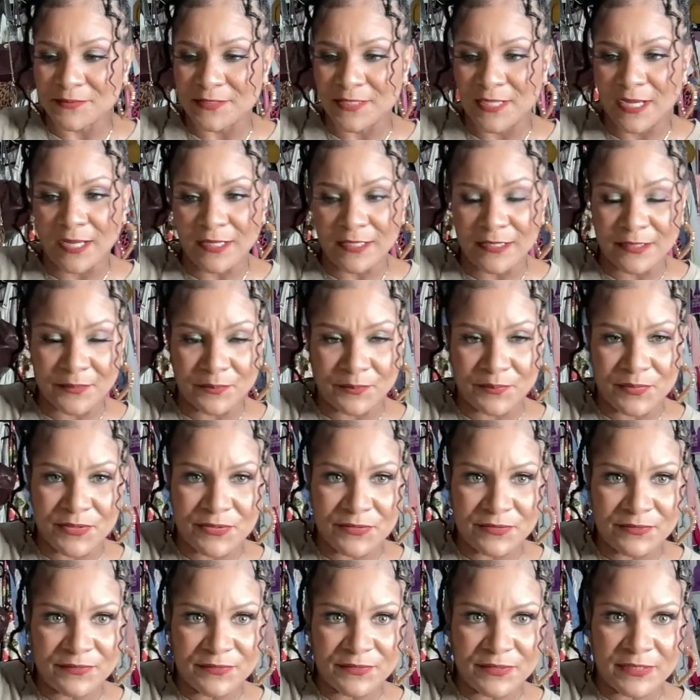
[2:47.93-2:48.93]
y'all a
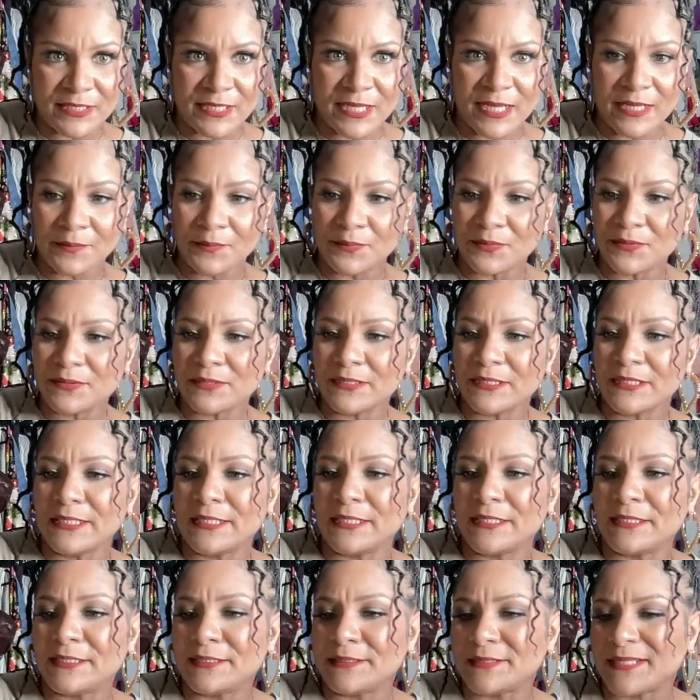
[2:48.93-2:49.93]
beautiful couple,
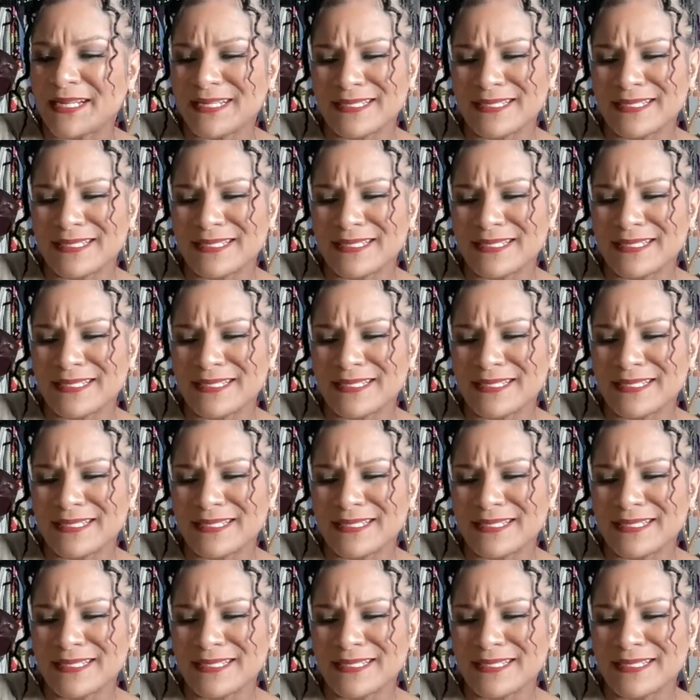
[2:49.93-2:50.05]
honey.